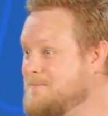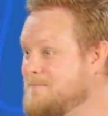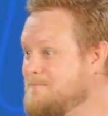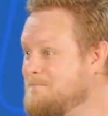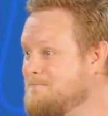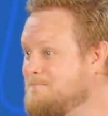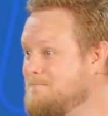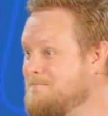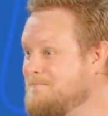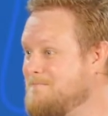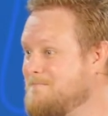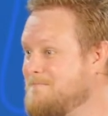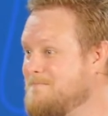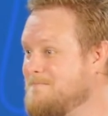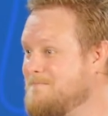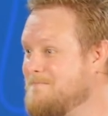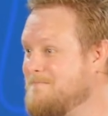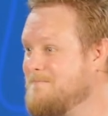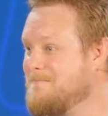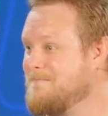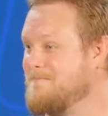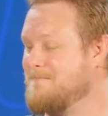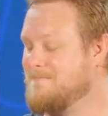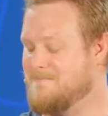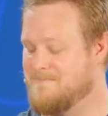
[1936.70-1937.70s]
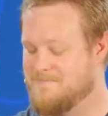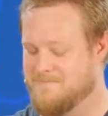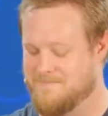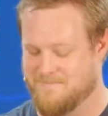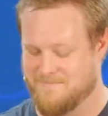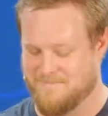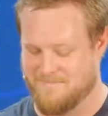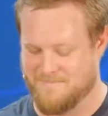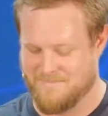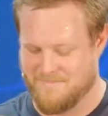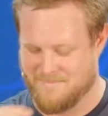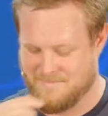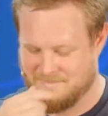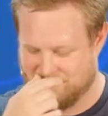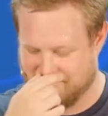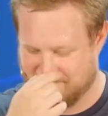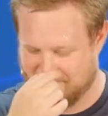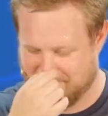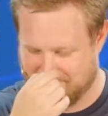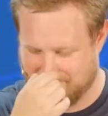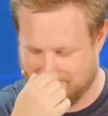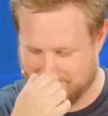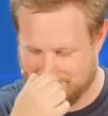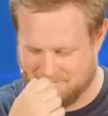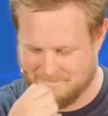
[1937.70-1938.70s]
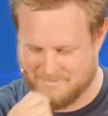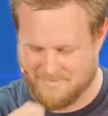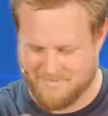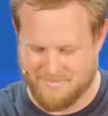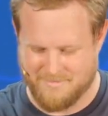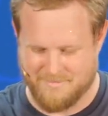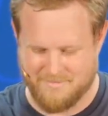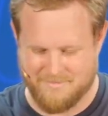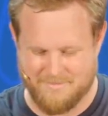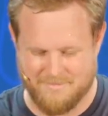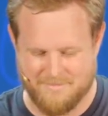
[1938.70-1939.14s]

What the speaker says: (no one is talking)